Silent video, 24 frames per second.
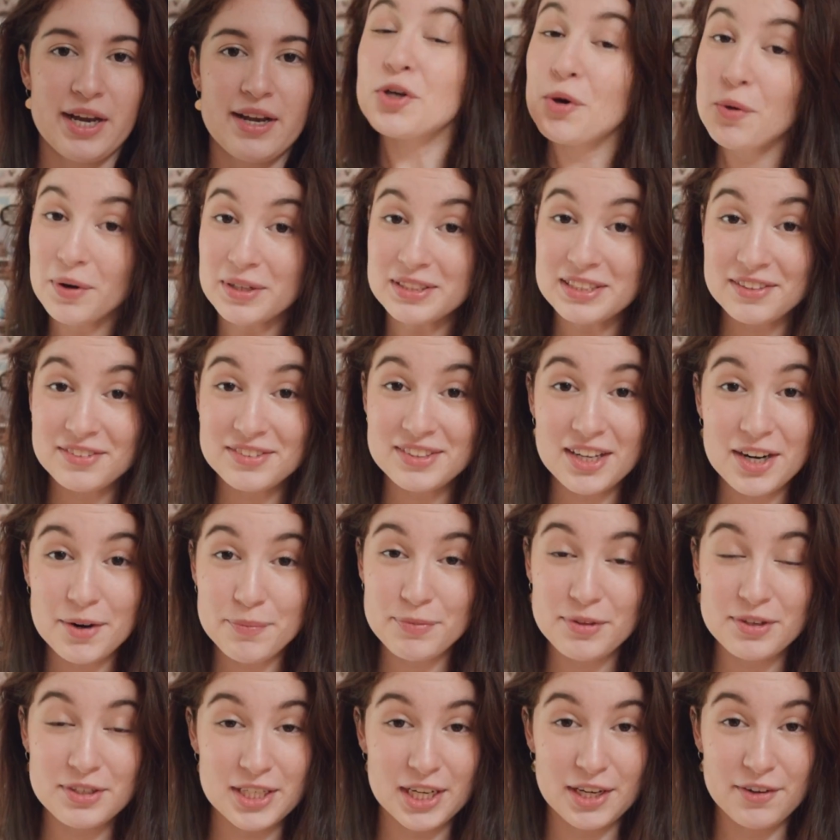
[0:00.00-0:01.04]
But once I've set up
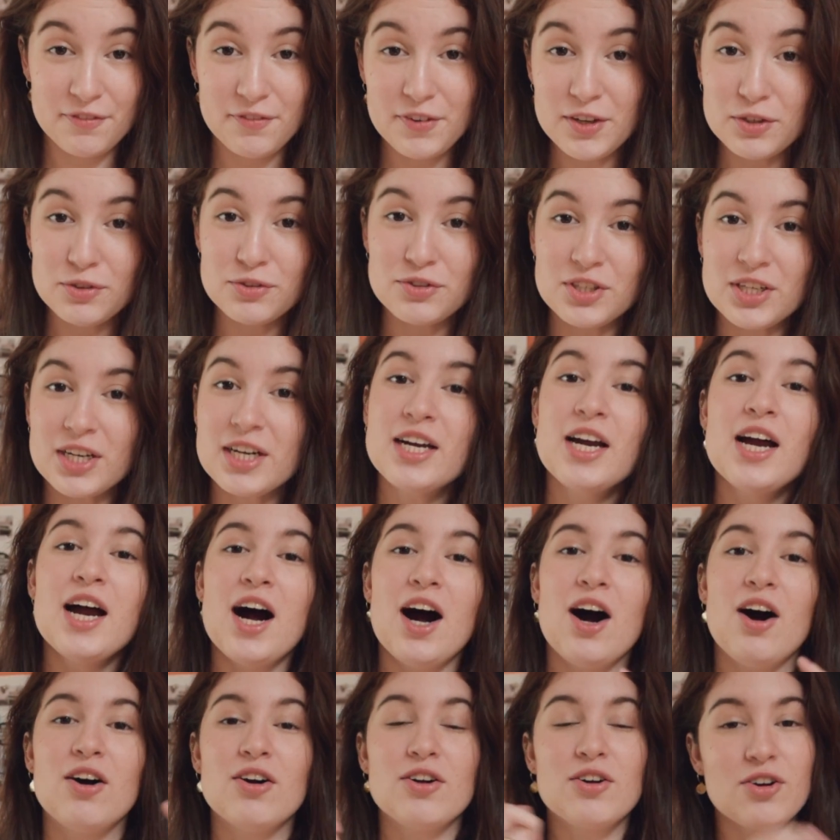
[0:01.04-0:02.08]
the diffuser,
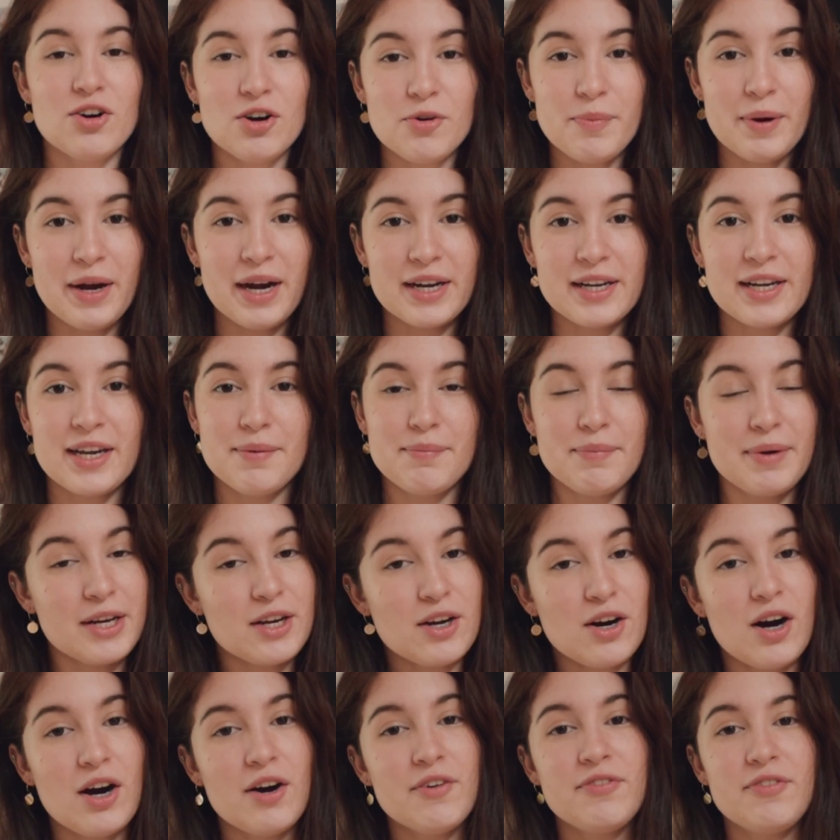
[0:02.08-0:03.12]
I'll go back, get my
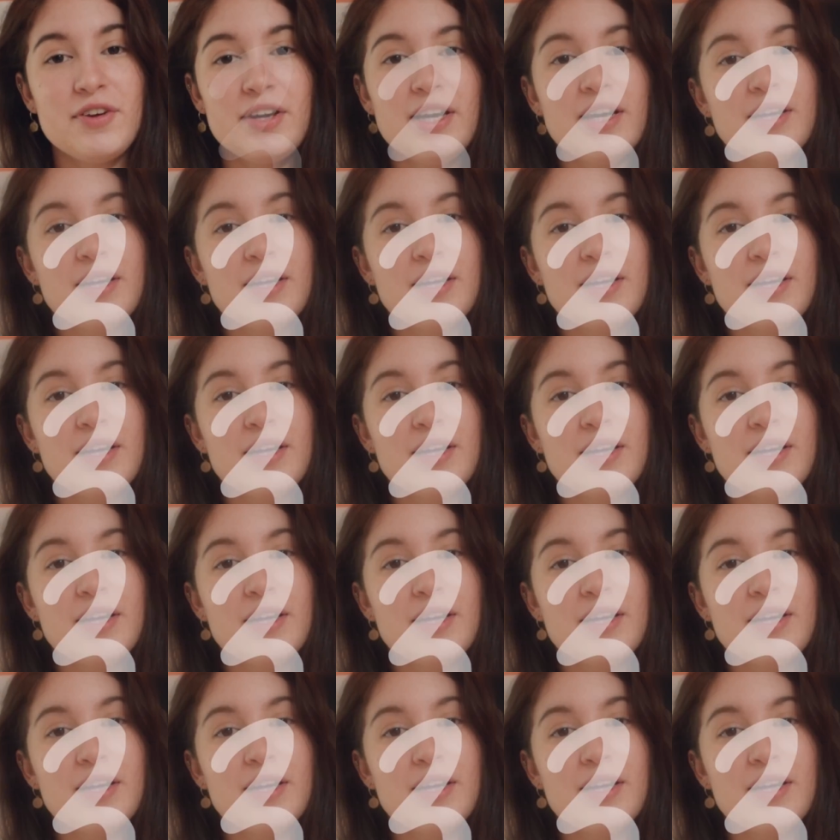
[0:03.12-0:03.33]
coffee